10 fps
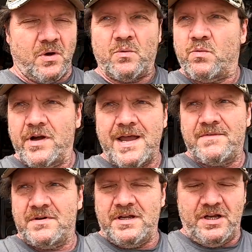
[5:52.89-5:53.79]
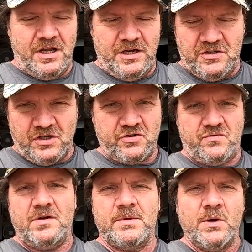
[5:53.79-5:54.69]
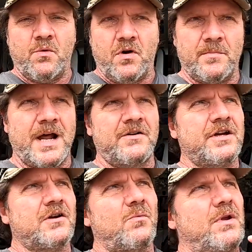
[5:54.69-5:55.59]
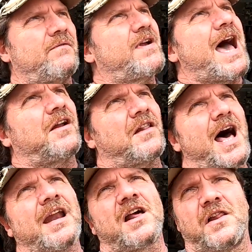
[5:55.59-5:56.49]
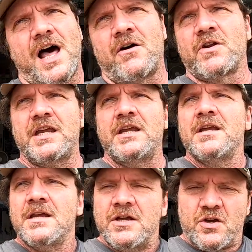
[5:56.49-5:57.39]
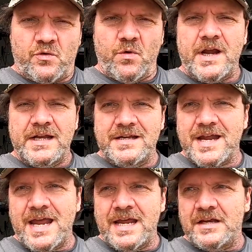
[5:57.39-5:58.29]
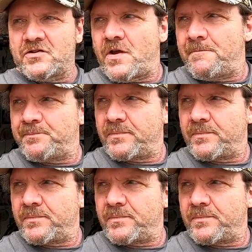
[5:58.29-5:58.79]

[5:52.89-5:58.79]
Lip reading: So we're having it's extremely warm down here. We've got a lot of cloudy, rainy days.